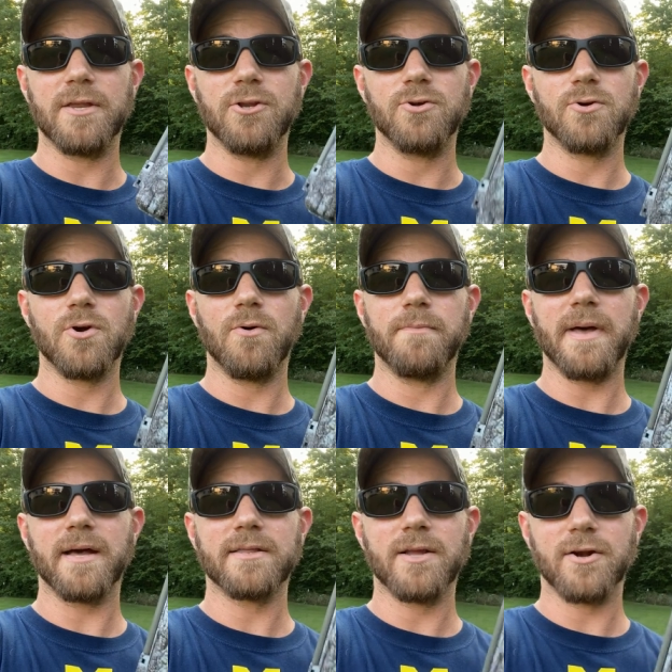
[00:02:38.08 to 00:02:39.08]
than you going
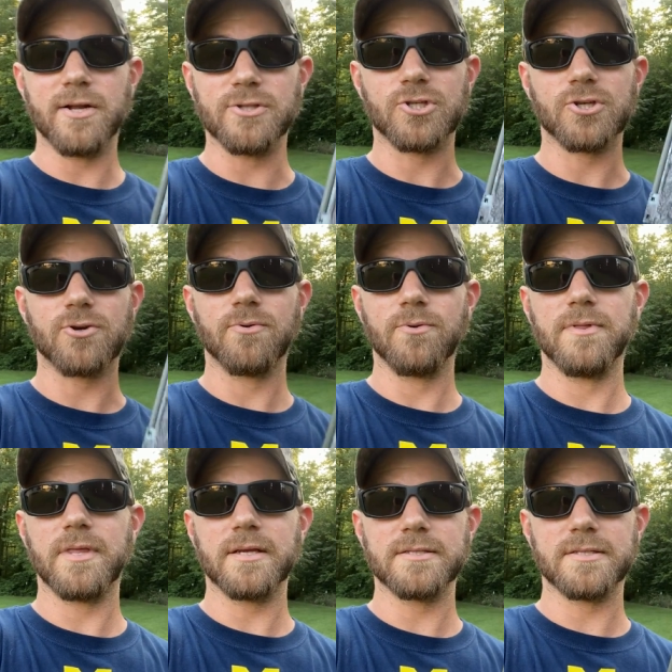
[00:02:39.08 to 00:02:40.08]
back there and screwing
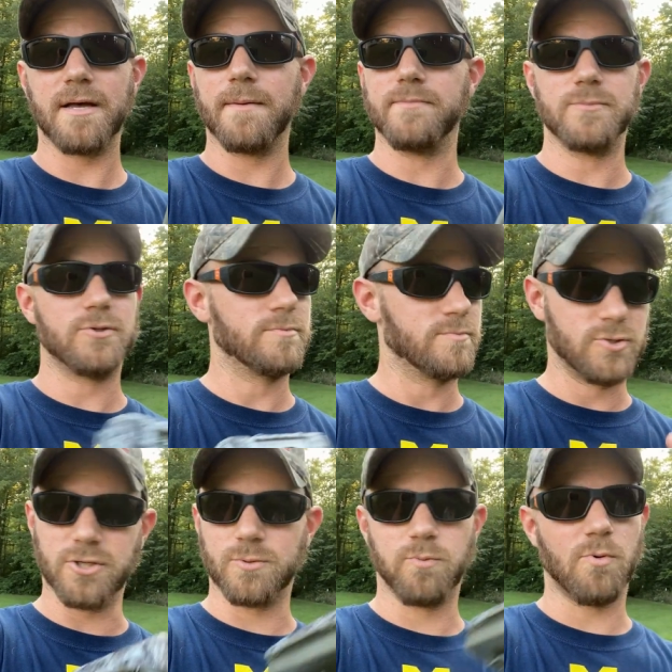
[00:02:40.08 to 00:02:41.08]
things up
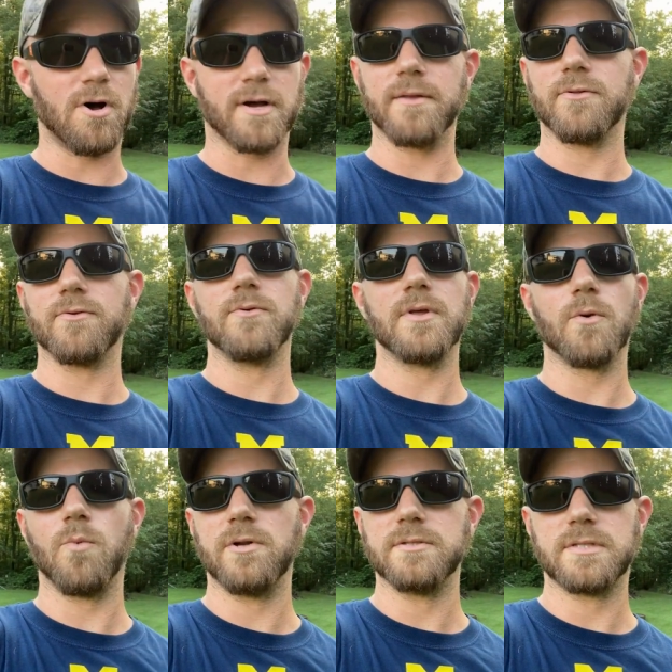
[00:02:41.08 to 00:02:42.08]
just walking through there
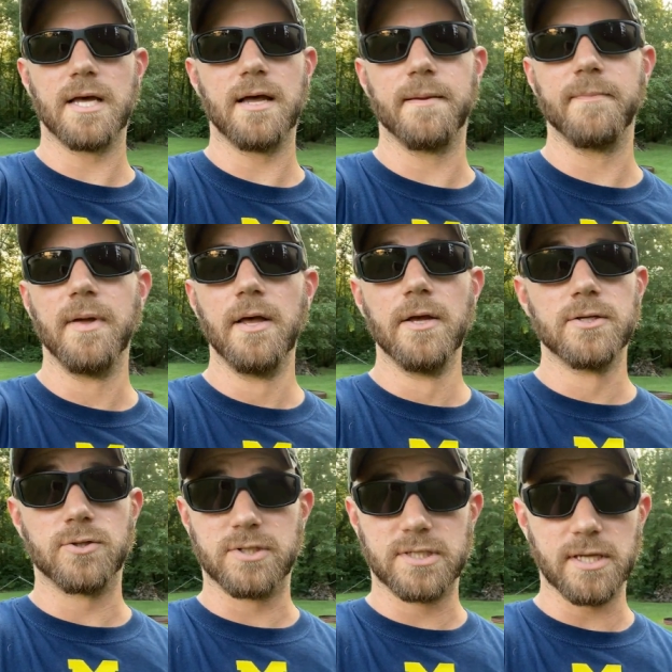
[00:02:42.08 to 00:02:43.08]
one time.
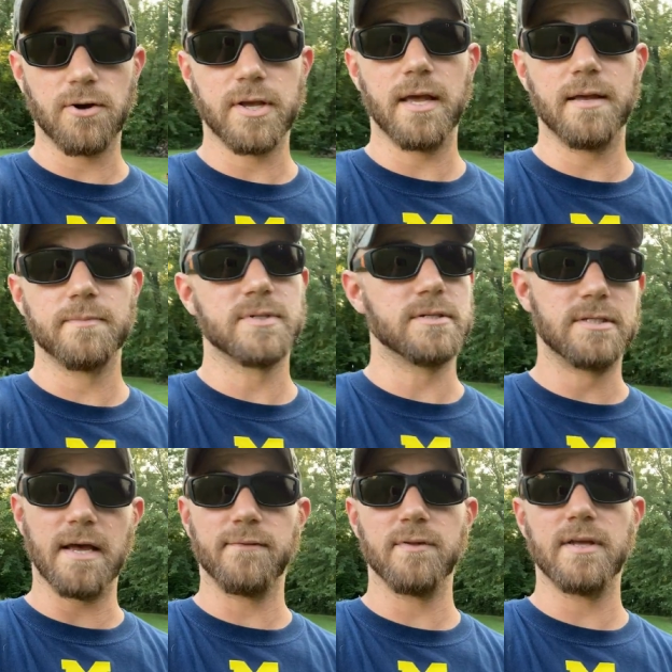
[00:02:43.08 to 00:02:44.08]
So cell cams,
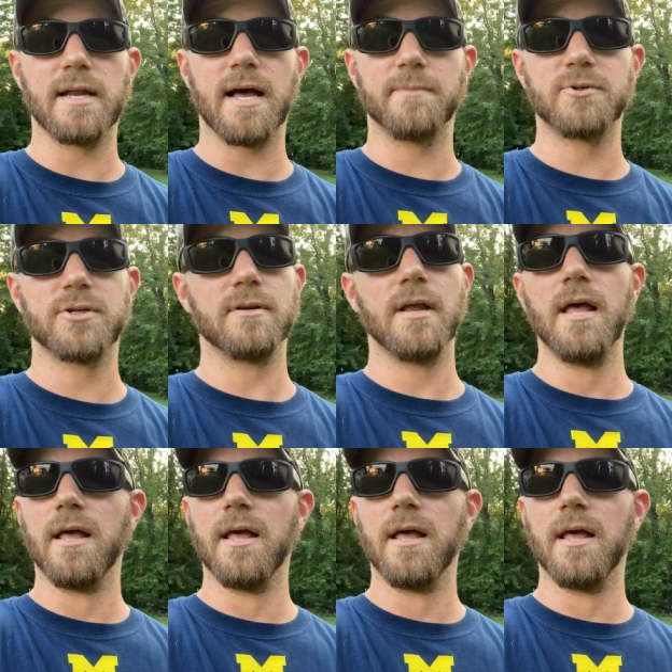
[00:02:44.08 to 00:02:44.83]
definitely an option.